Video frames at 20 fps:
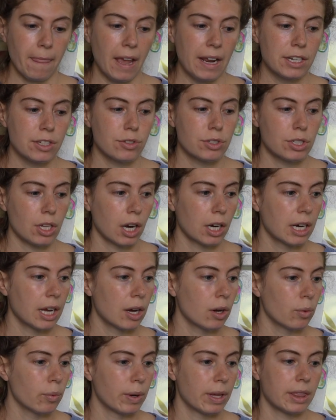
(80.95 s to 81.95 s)
And you start
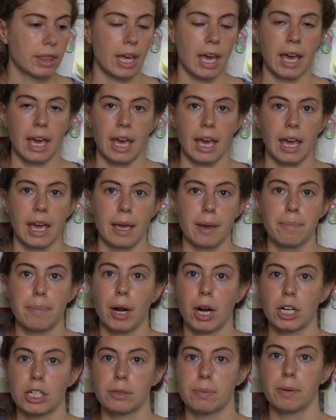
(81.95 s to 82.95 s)
out with a
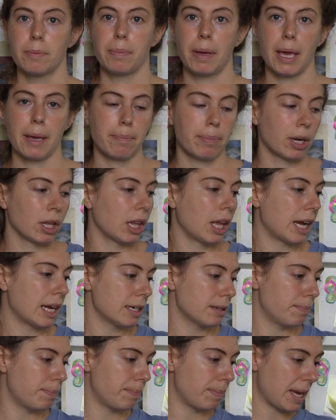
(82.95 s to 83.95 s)
parchment paper
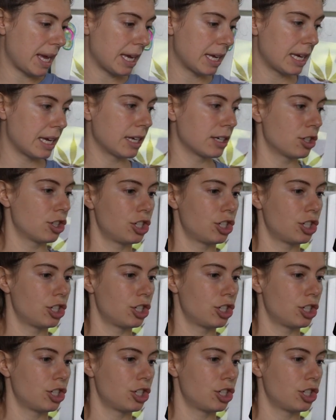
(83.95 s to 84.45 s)
lined baking